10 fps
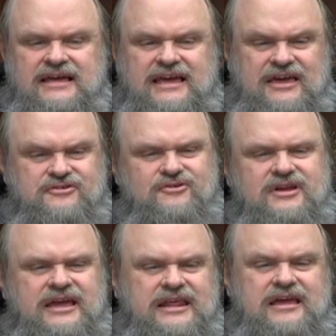either
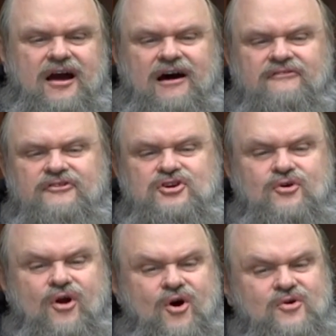any of
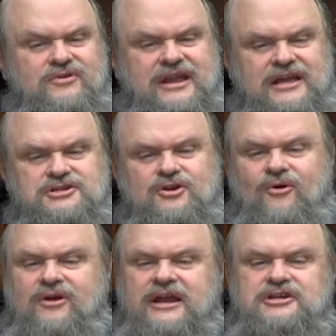your own nation
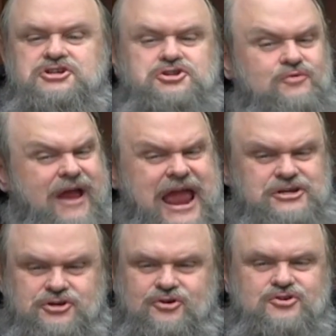or any
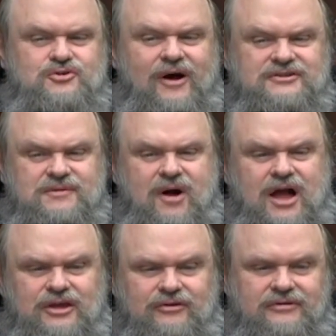stranger who dwells
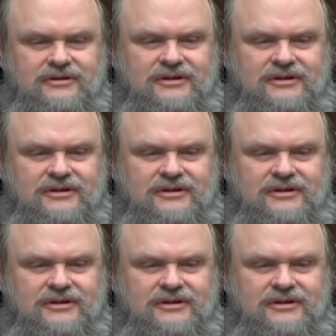among you.